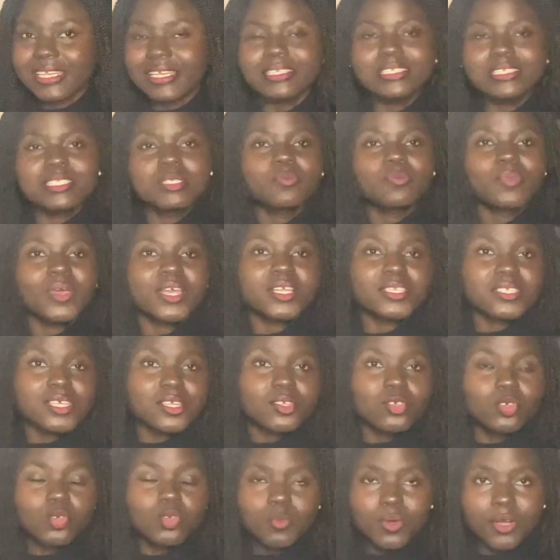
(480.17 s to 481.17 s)
expected
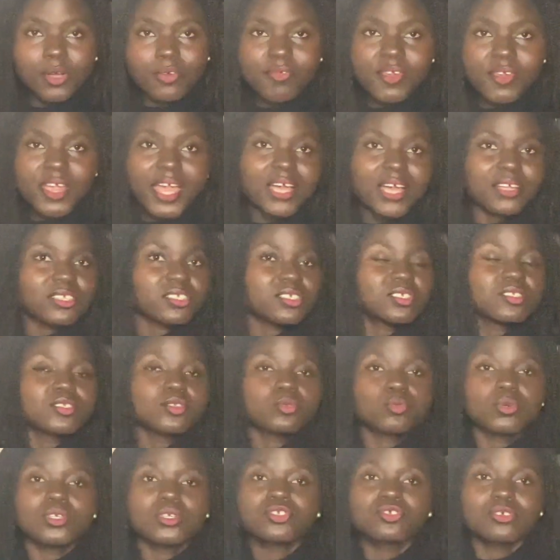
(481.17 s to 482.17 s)
human reaction
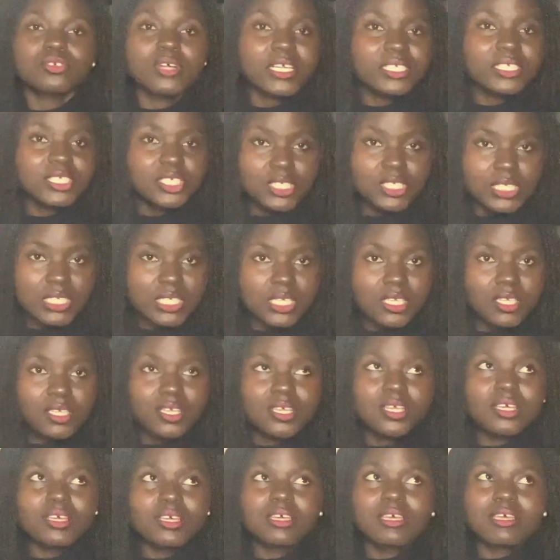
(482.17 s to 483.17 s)
to a tragedy
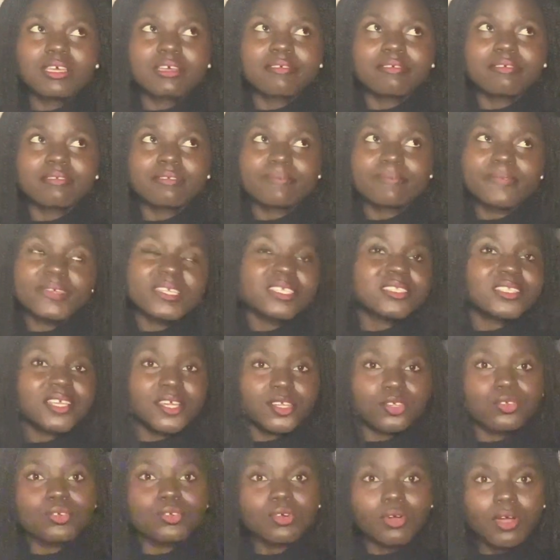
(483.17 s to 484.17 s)
is
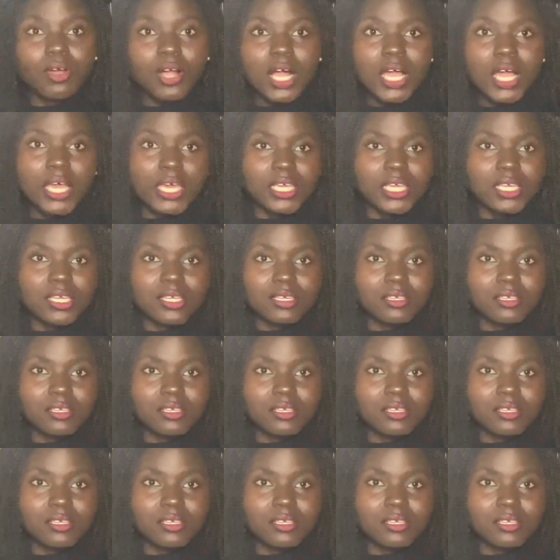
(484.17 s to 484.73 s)
that you cry.